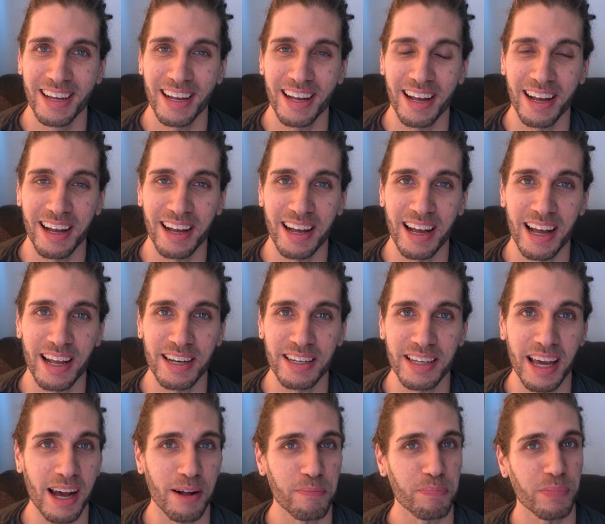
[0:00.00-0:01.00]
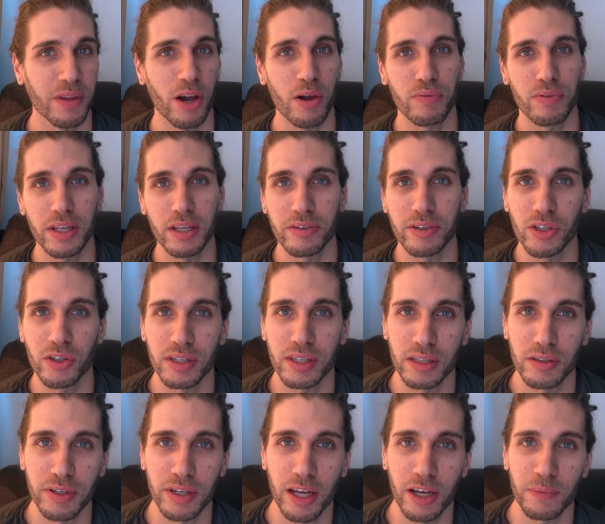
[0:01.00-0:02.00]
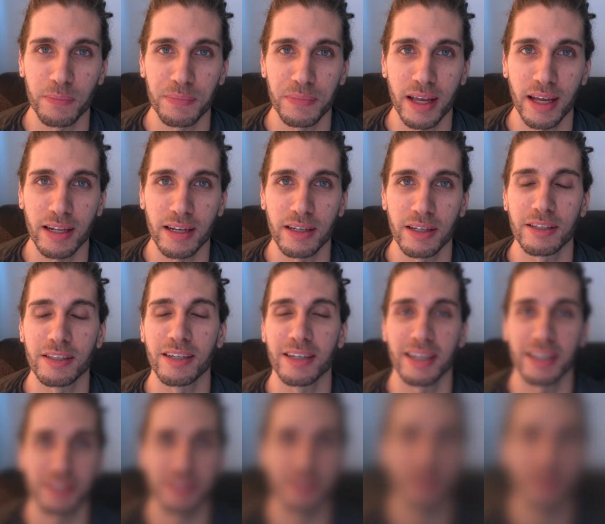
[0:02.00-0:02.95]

Uh, and yeah, hopefully you've enjoyed this video, and I'll see you next